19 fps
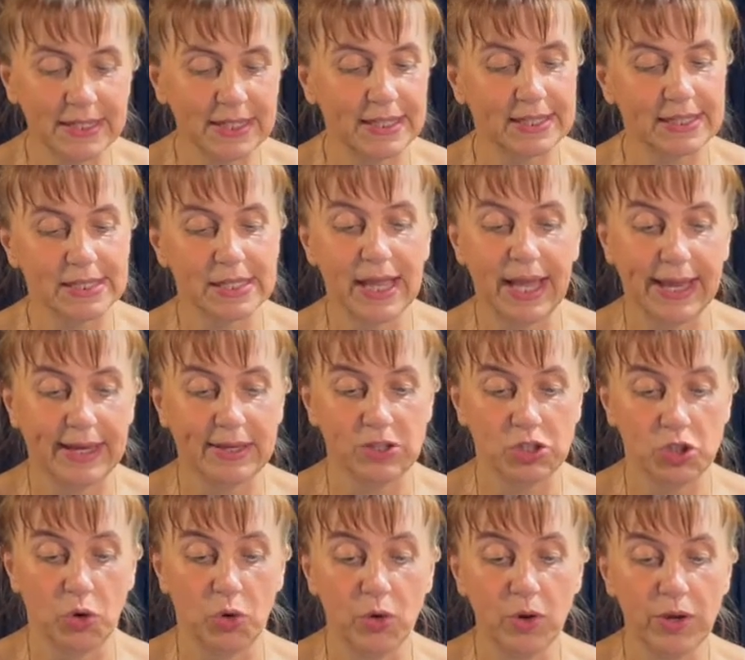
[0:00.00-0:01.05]
it's like a
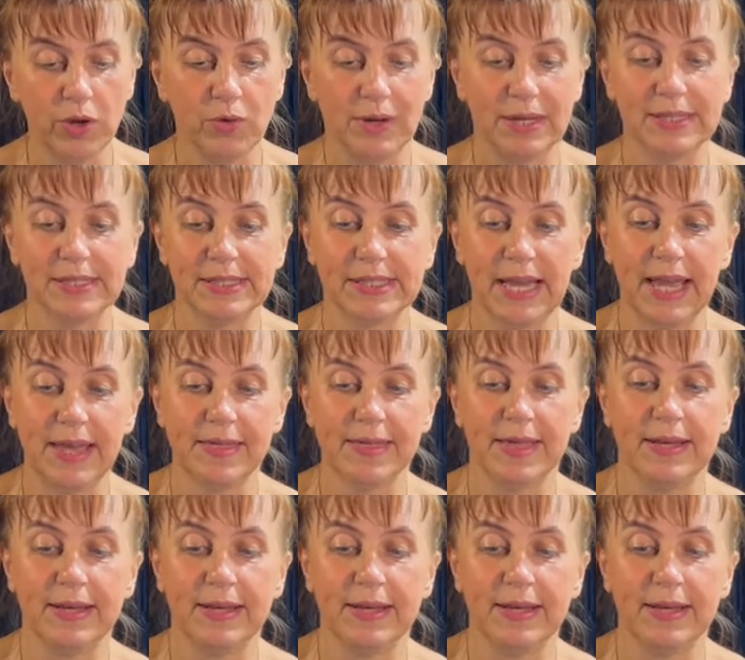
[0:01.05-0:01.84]
chalk. You can see